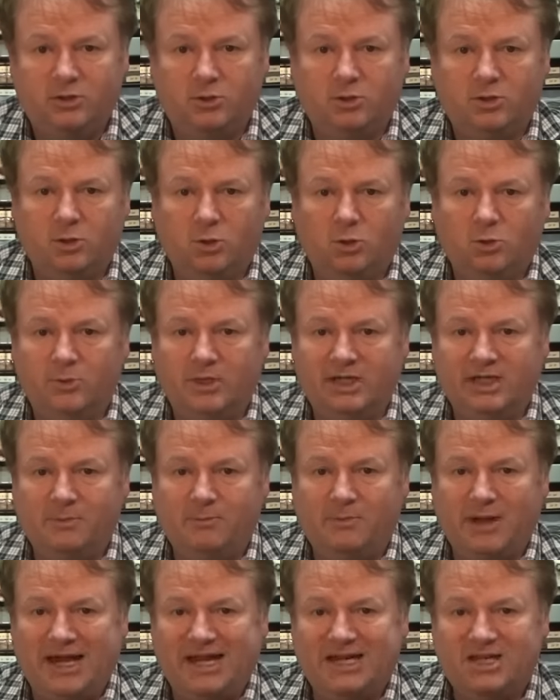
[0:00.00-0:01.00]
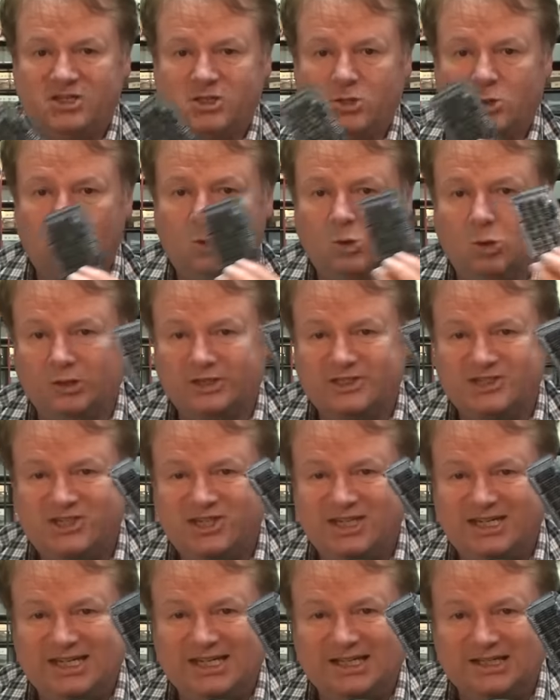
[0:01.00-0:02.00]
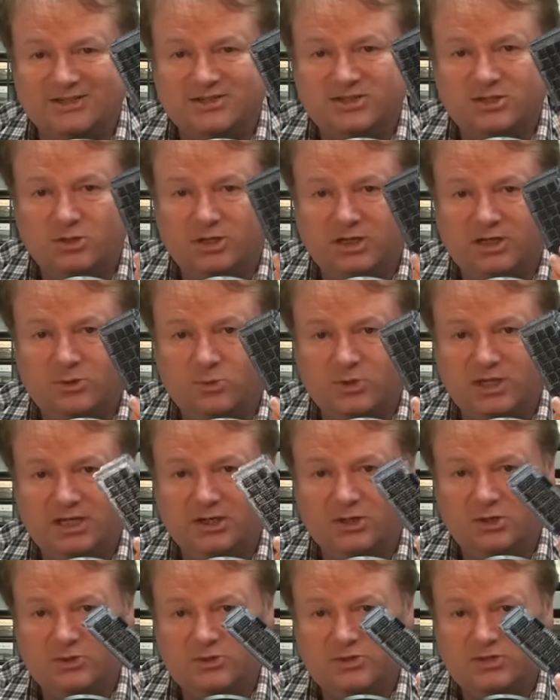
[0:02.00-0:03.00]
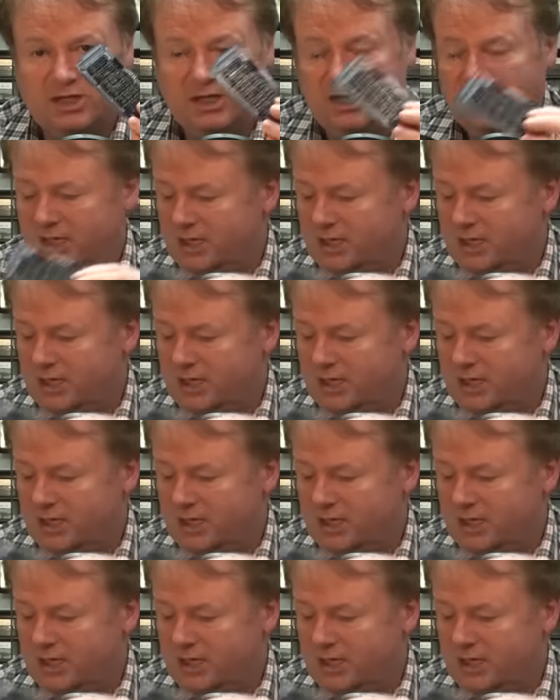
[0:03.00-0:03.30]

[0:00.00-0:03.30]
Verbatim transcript: you can already buy so-called shields to Arduinos,